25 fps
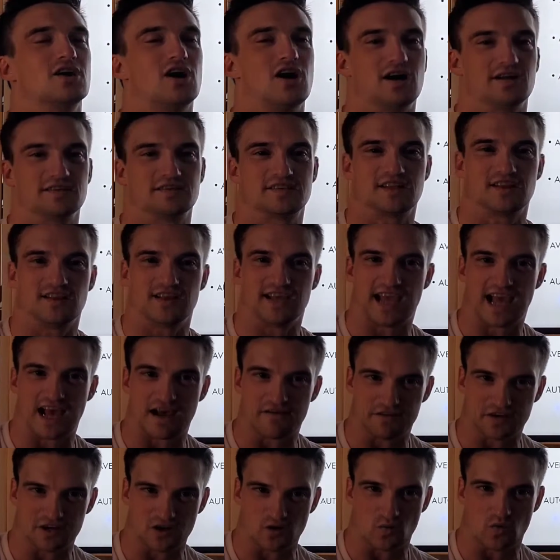constantly
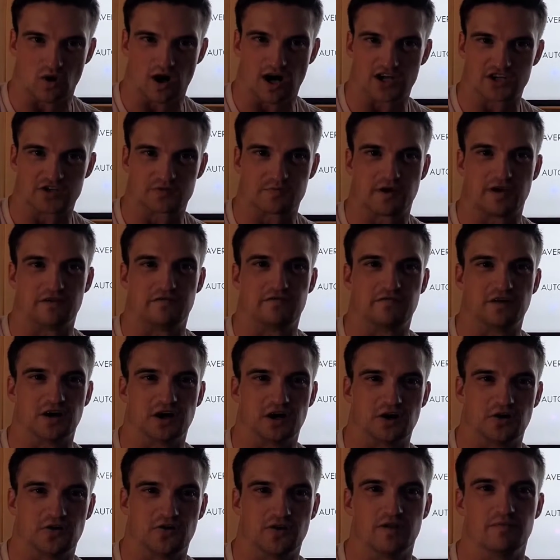having to watch my
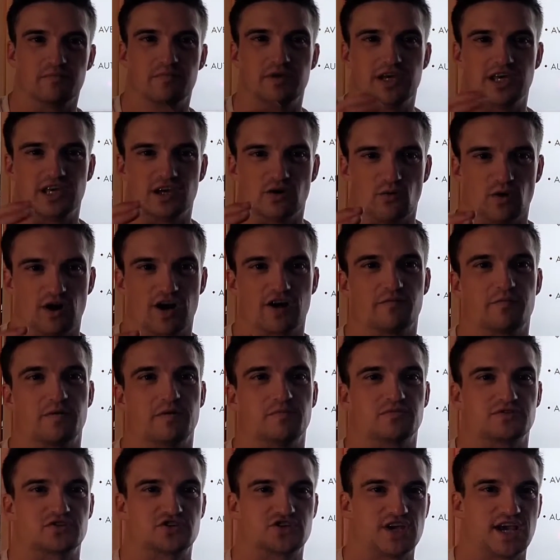phone and being aware of
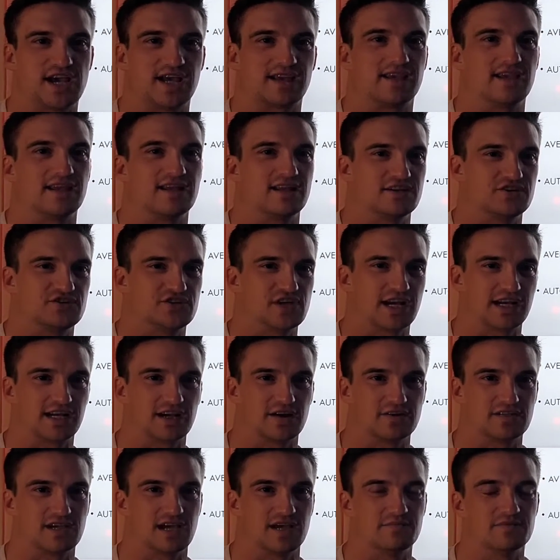people's check-in and
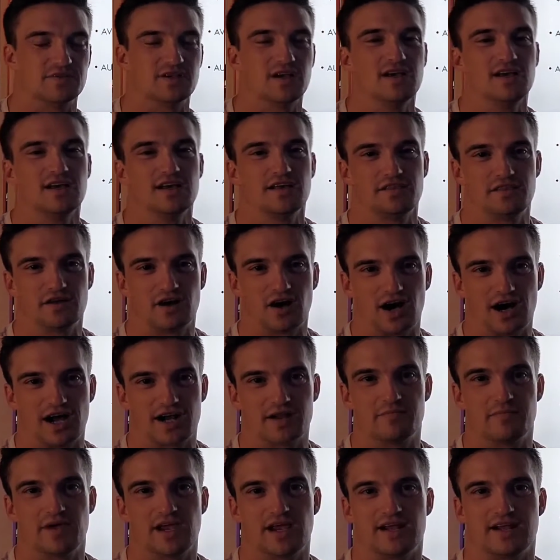check-out times, the
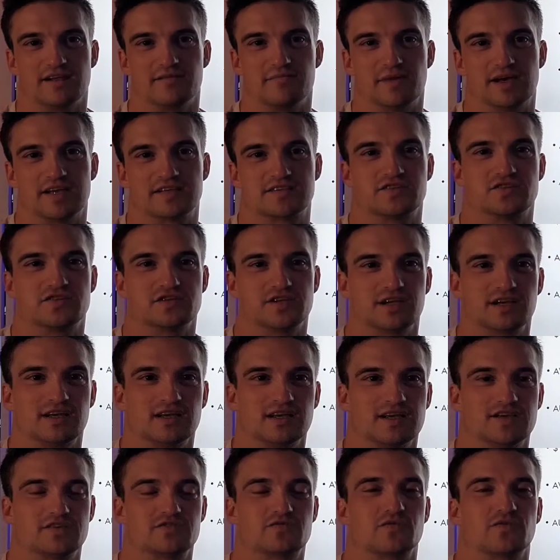automated
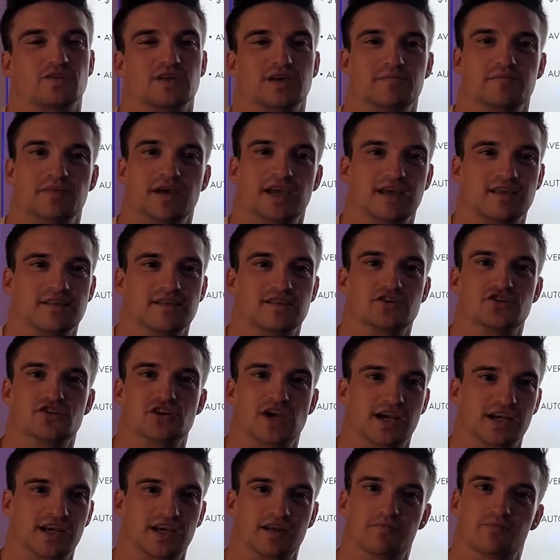messaging has really made the
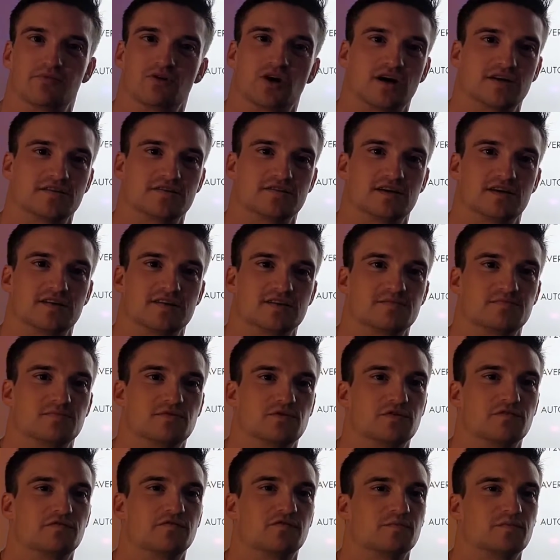check-in process
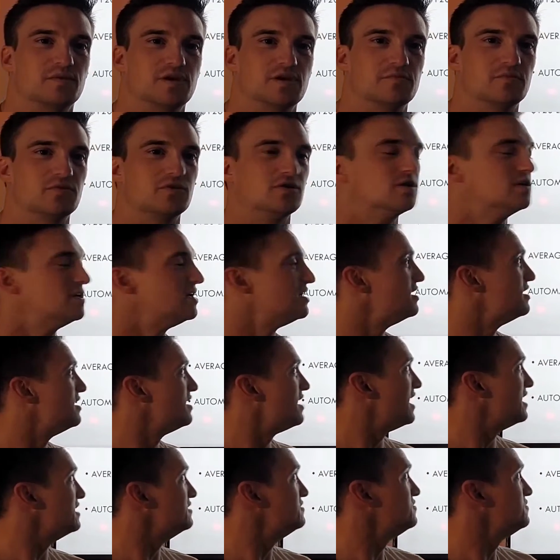smooth for people.
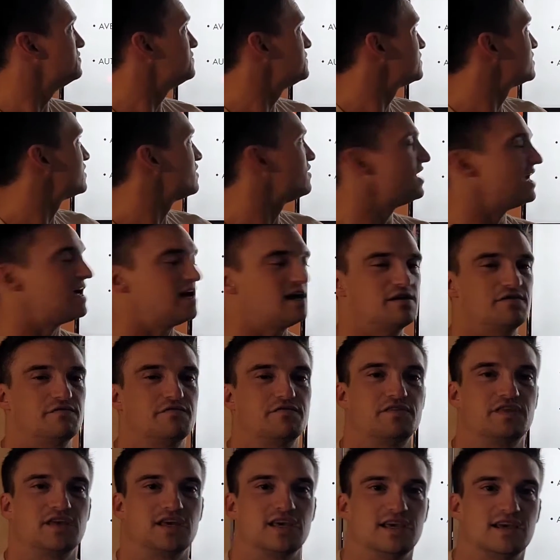I do still
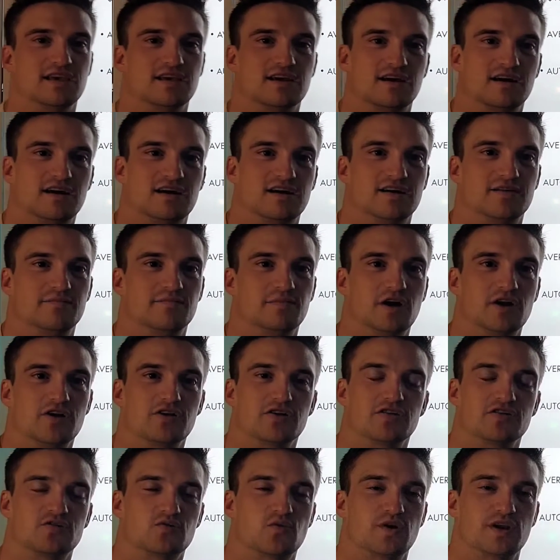have the
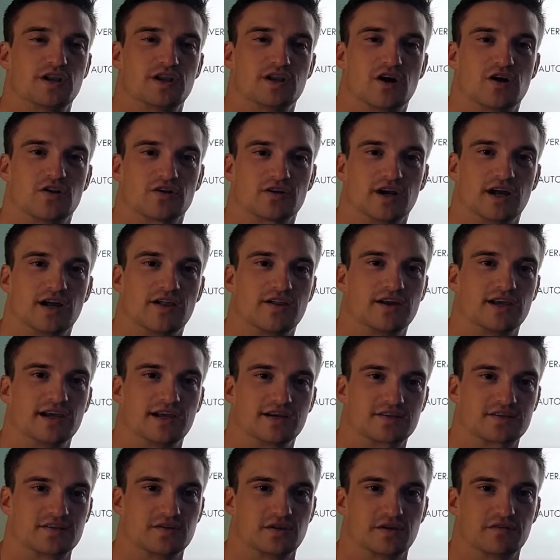$120
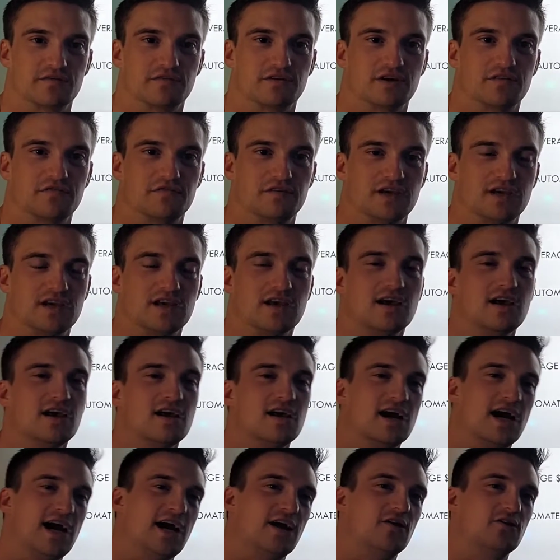LAX delivery fee.
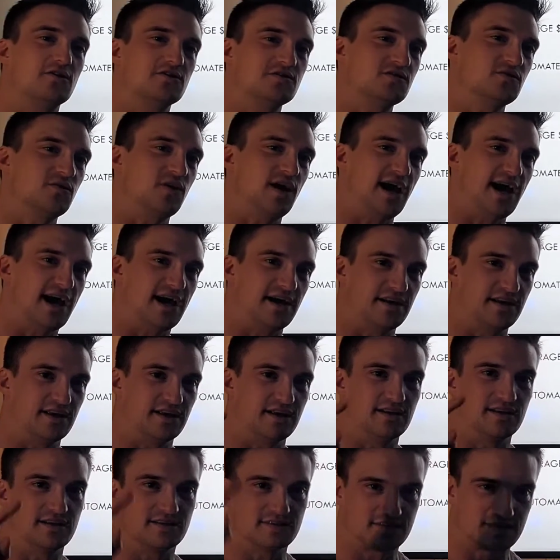I also
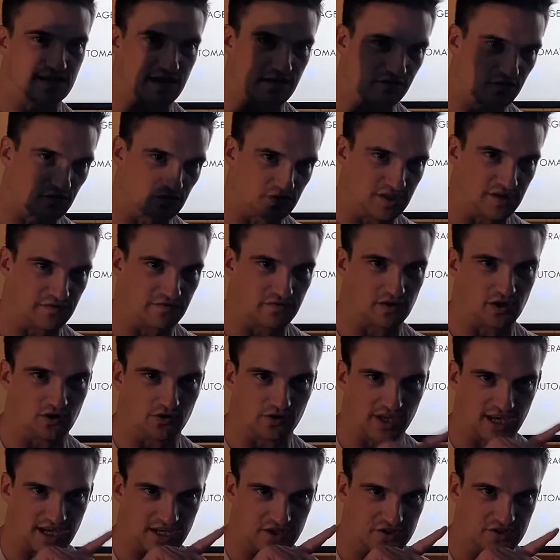added several different
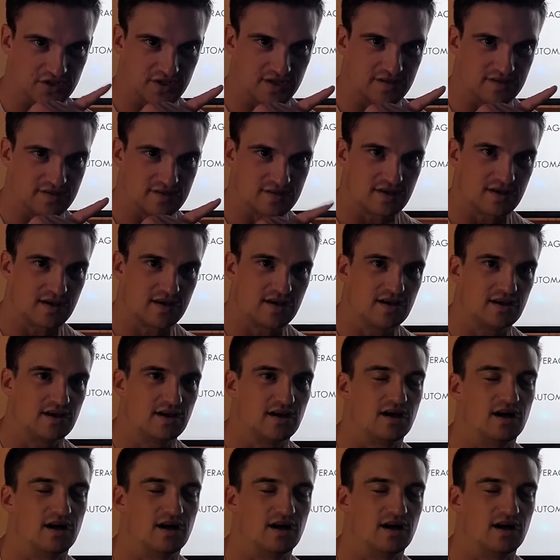locations,